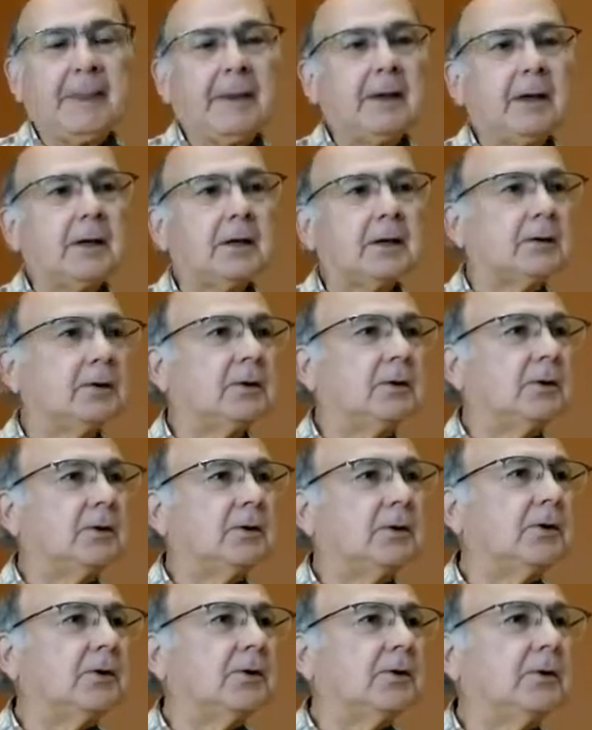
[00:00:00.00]

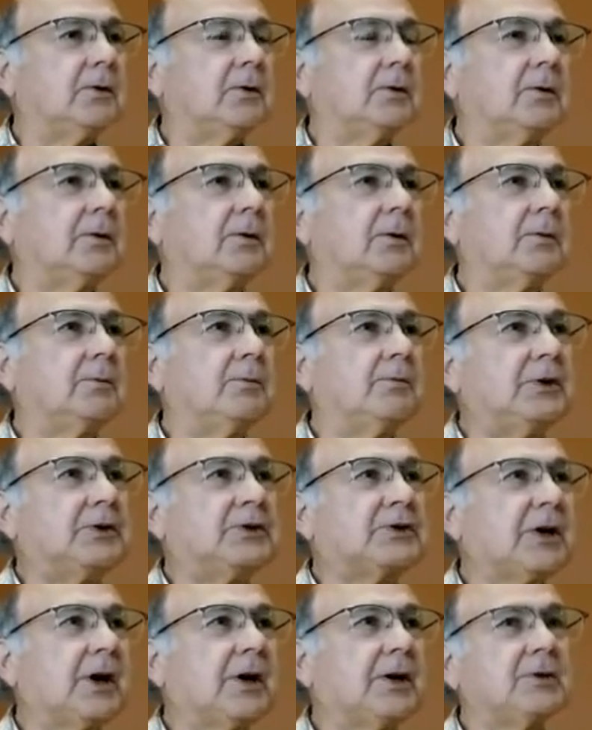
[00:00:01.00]
And
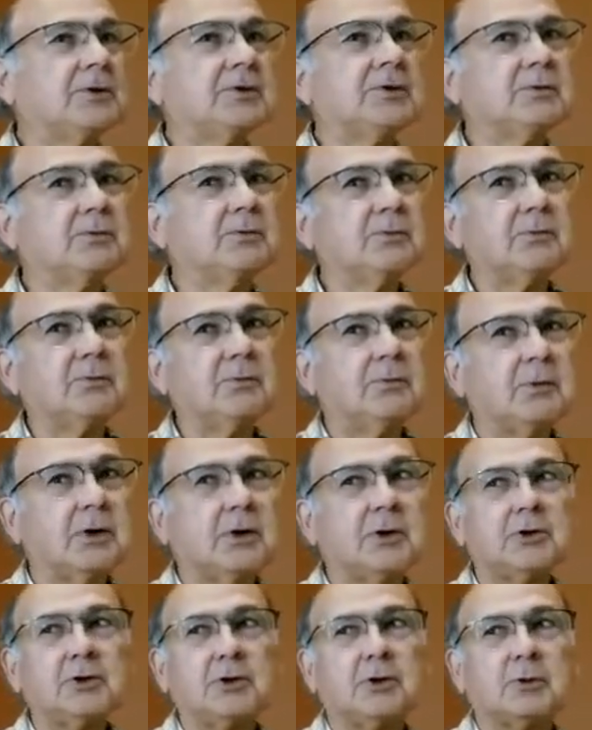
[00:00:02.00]
besides
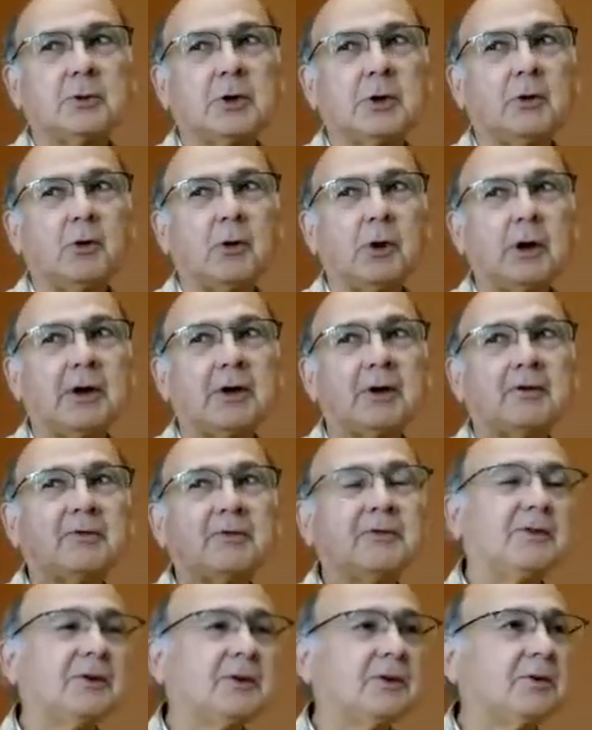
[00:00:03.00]
Marcia, my wife,
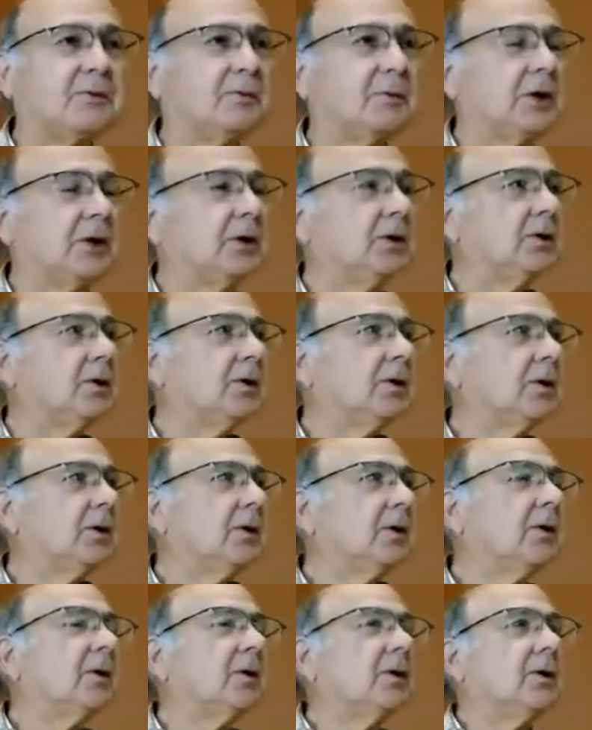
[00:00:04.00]
and me,
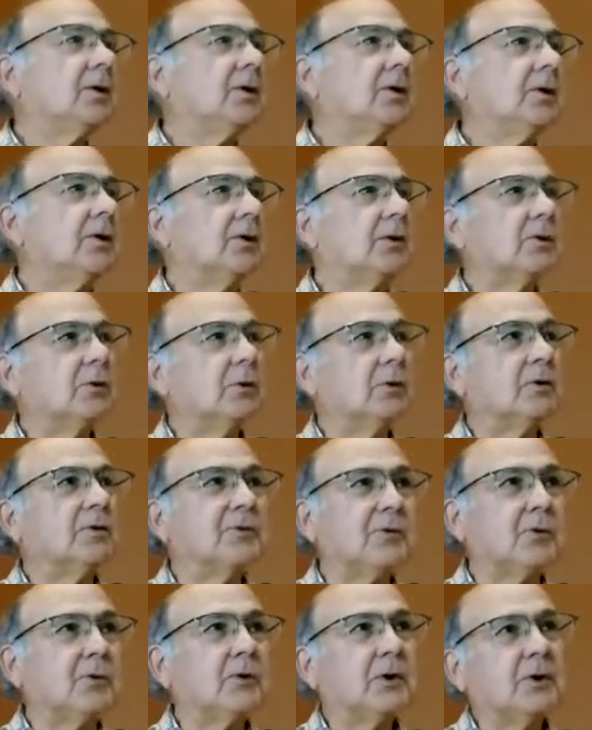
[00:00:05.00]
there were
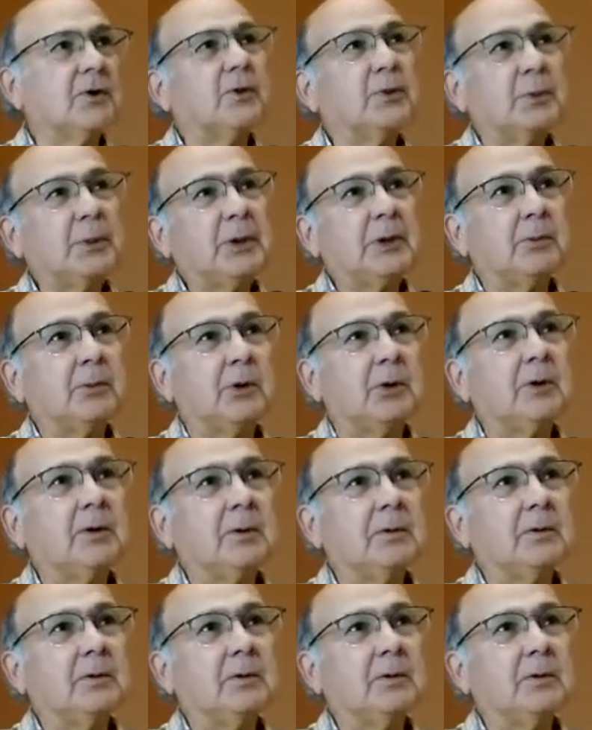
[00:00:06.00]
four other people.